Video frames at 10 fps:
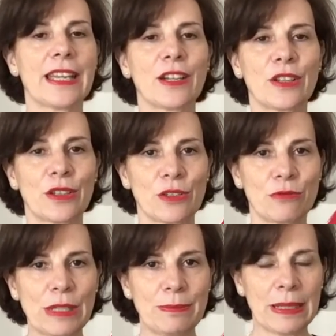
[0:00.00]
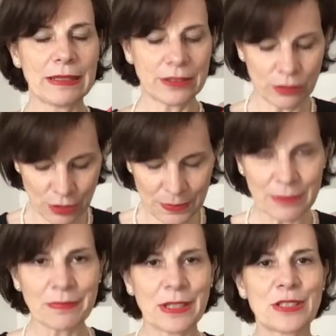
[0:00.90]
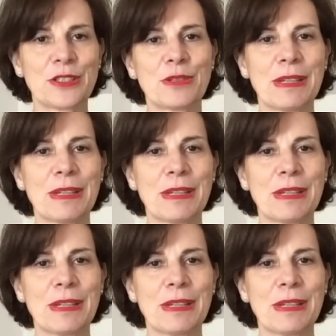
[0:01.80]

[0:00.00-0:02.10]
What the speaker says: red belt, oops, excuse me.